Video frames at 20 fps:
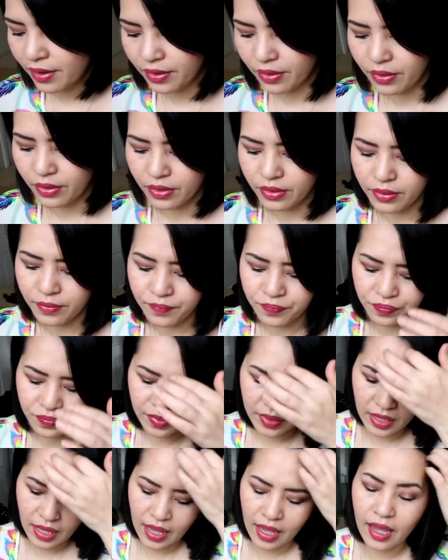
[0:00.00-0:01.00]
at all.
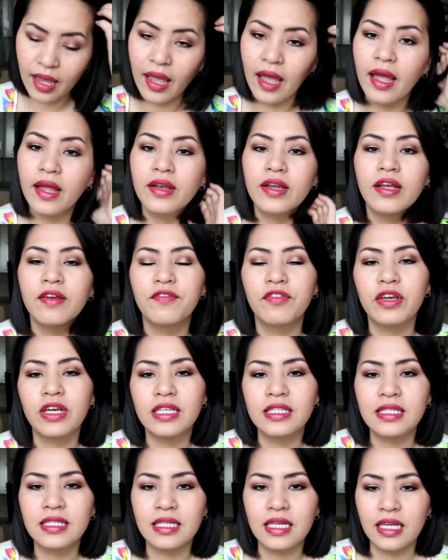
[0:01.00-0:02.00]
And if
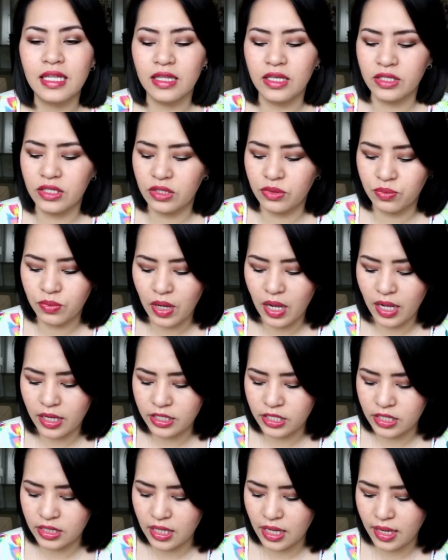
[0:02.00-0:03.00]
you can see in the
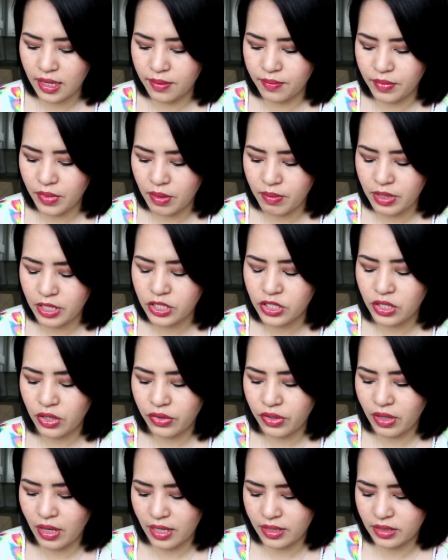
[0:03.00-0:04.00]
swatch, let me
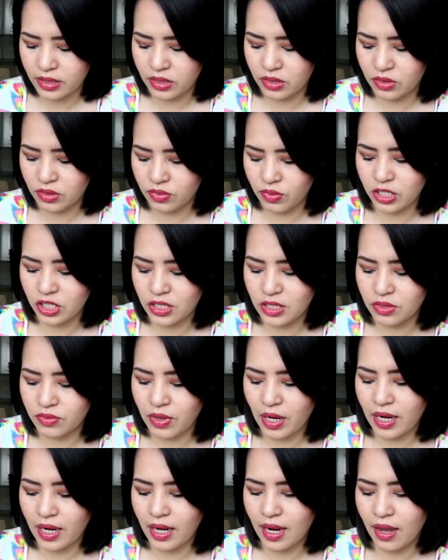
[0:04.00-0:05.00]
show you guys the
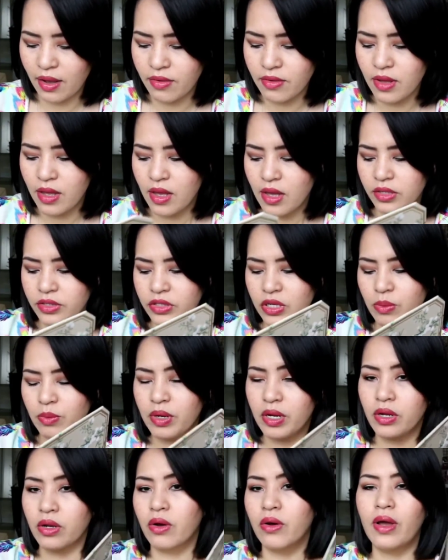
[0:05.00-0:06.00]
swatches right now. So
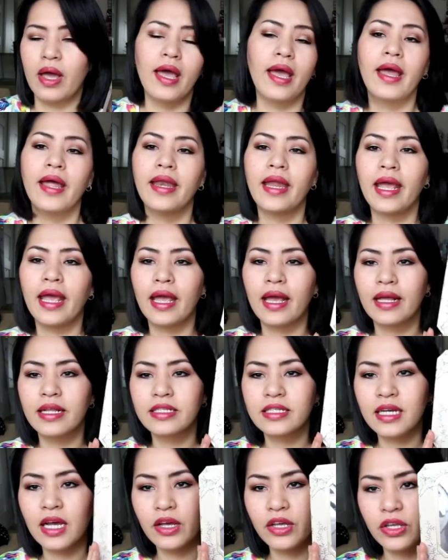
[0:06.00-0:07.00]
I'm going to go ahead
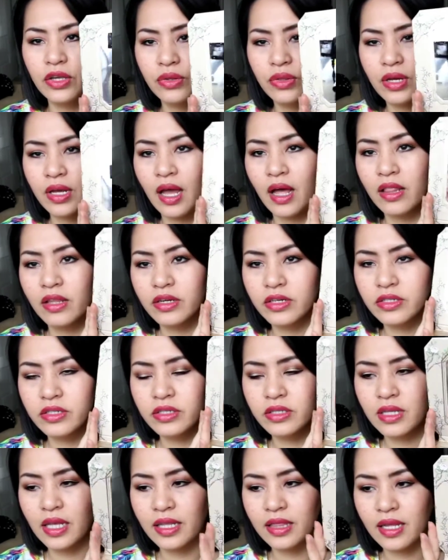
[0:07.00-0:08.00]
and tell you the
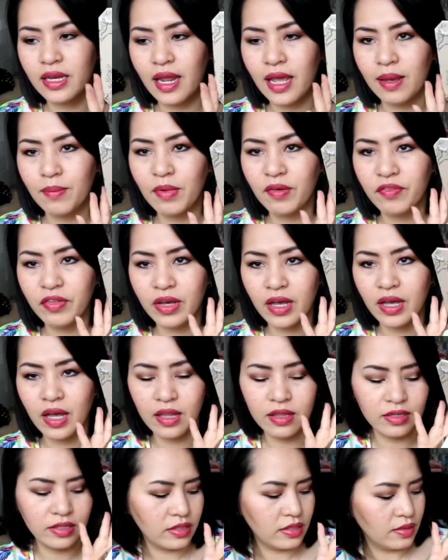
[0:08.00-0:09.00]
colors, like the name of the
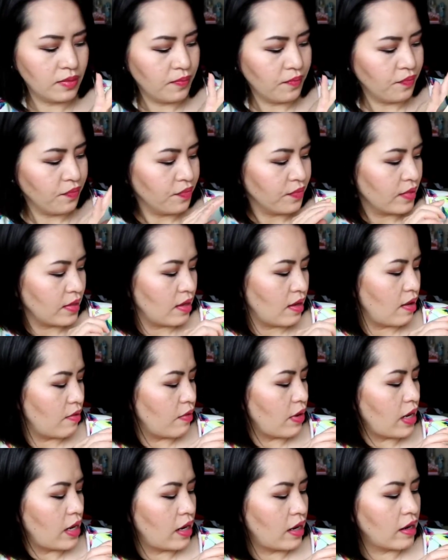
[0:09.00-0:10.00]
colors
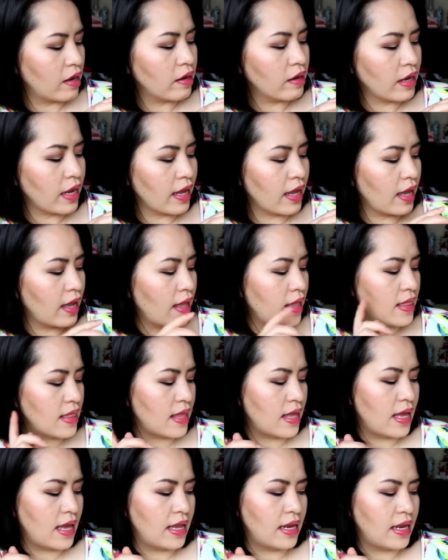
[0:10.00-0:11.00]
right here,
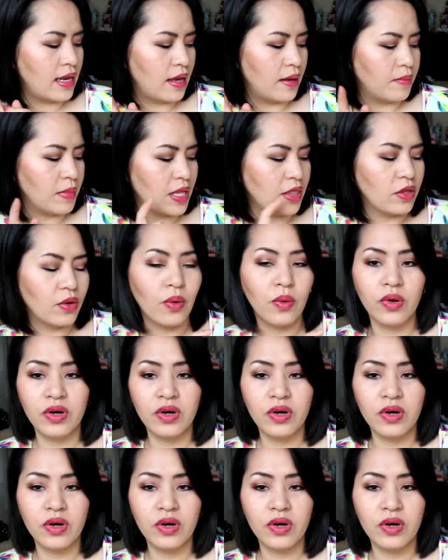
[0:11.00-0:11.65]
and then in the